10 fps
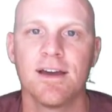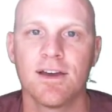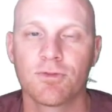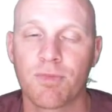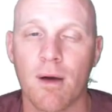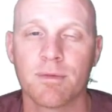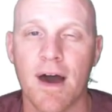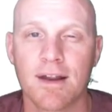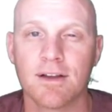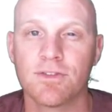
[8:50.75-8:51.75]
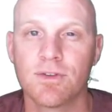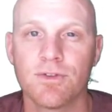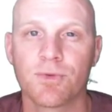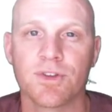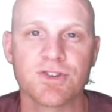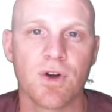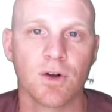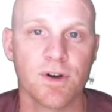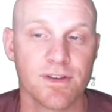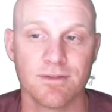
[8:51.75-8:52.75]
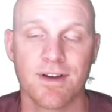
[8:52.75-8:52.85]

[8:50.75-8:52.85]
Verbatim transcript: is problematic, and students really struggle with it.